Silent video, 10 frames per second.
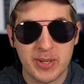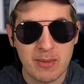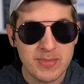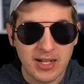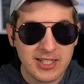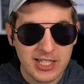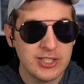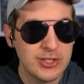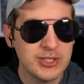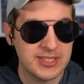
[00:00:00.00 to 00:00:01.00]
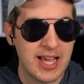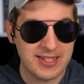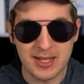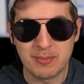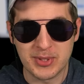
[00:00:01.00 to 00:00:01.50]
but I'm not gonna use
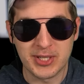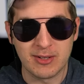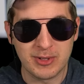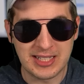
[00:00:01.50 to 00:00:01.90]
that number